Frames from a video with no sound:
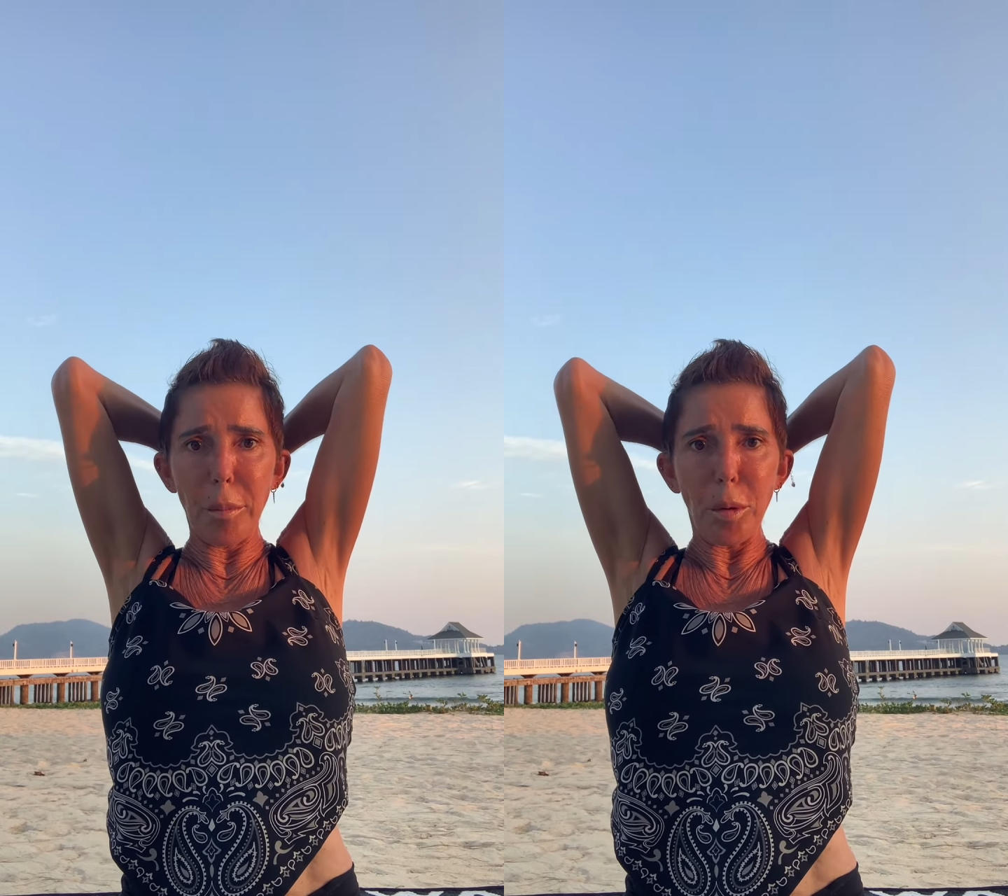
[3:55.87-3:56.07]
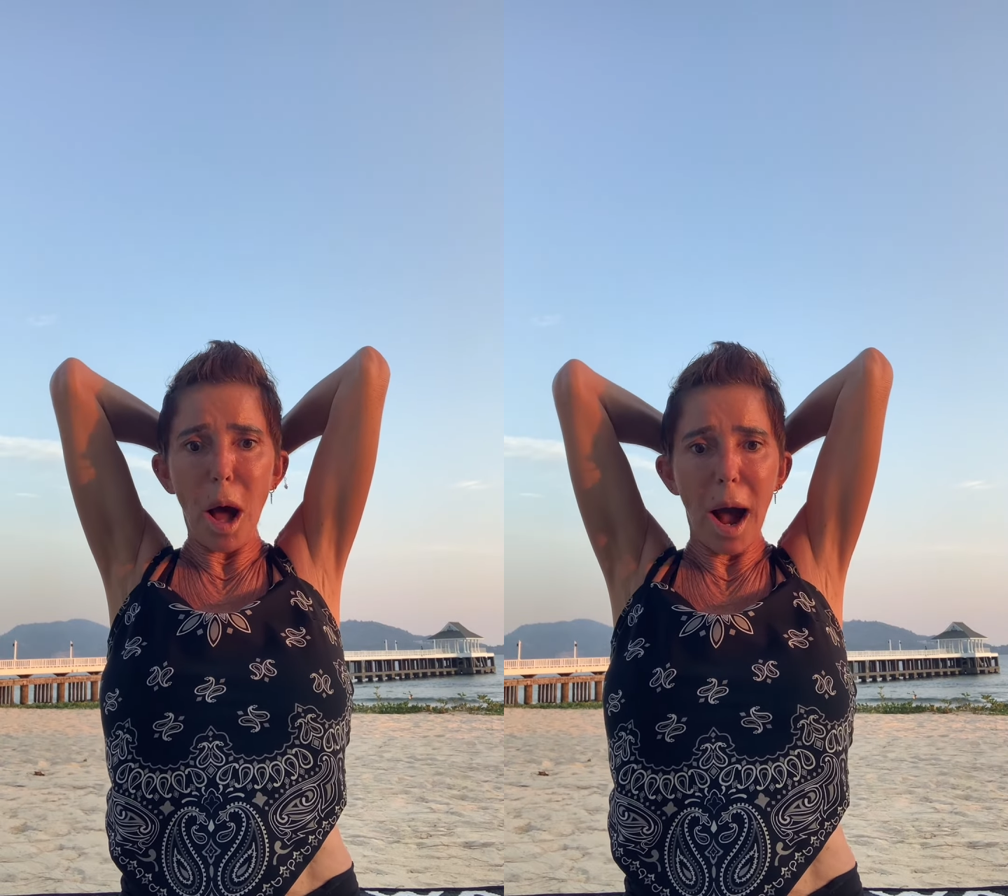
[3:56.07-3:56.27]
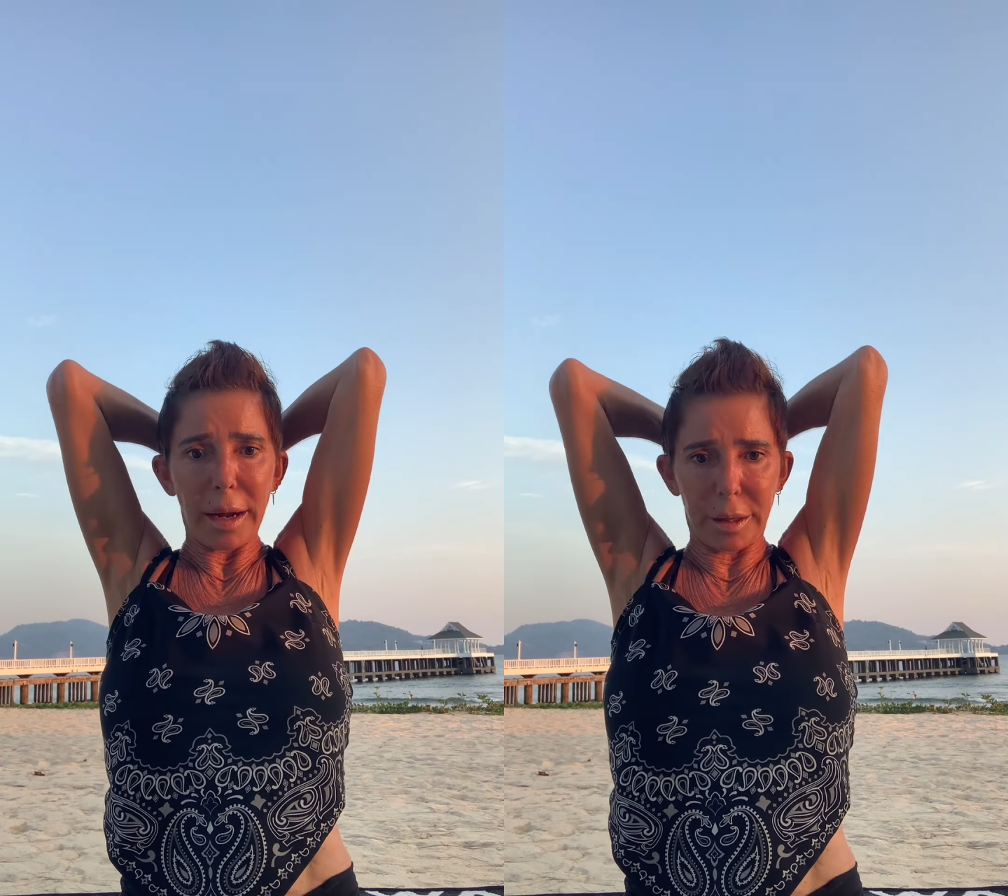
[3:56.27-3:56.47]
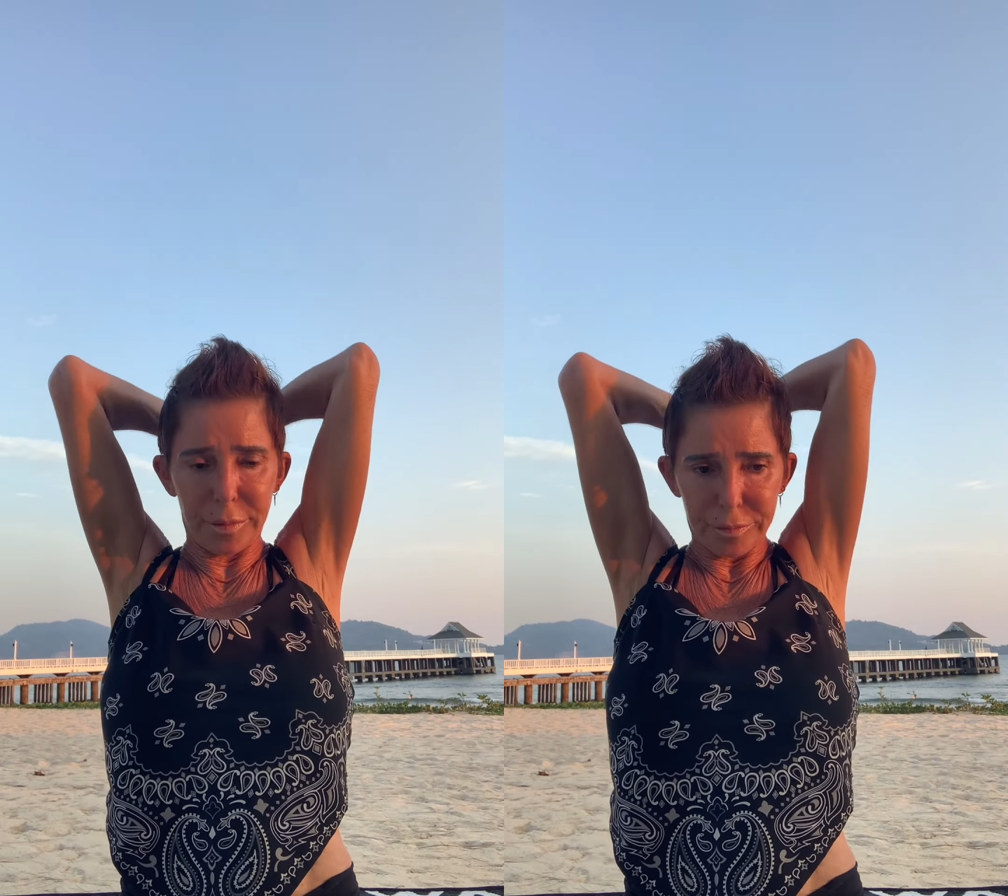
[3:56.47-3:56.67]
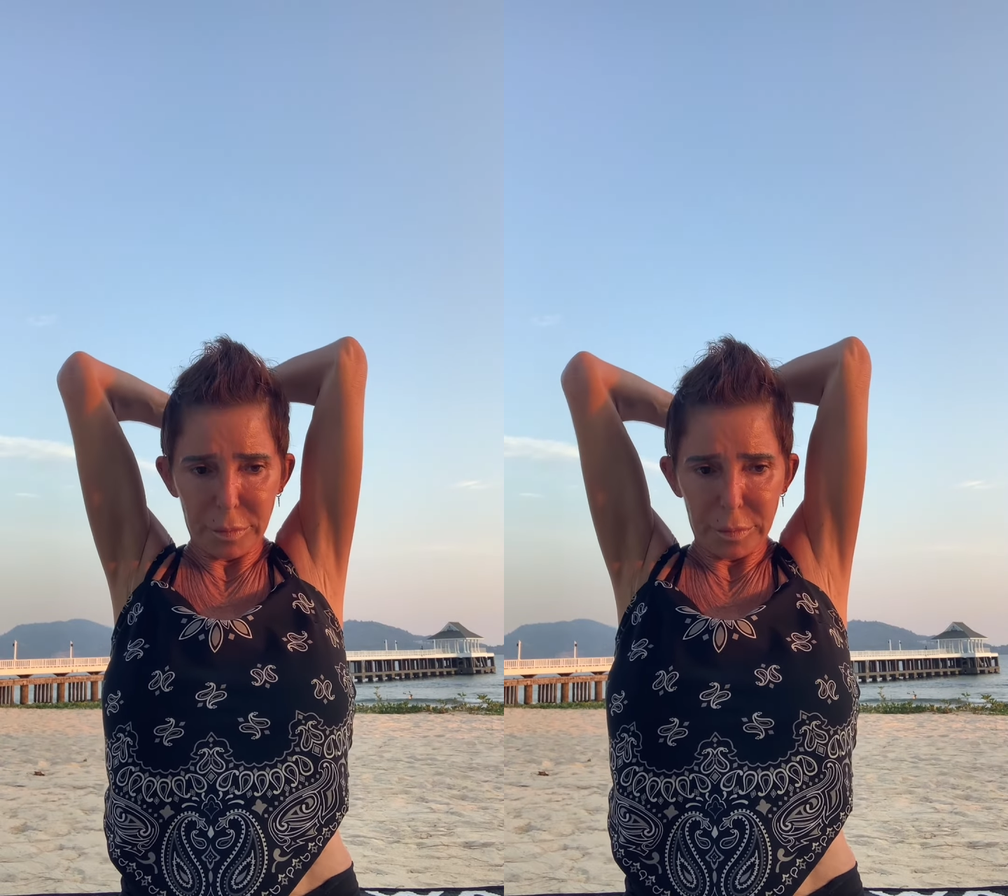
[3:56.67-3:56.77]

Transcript: block,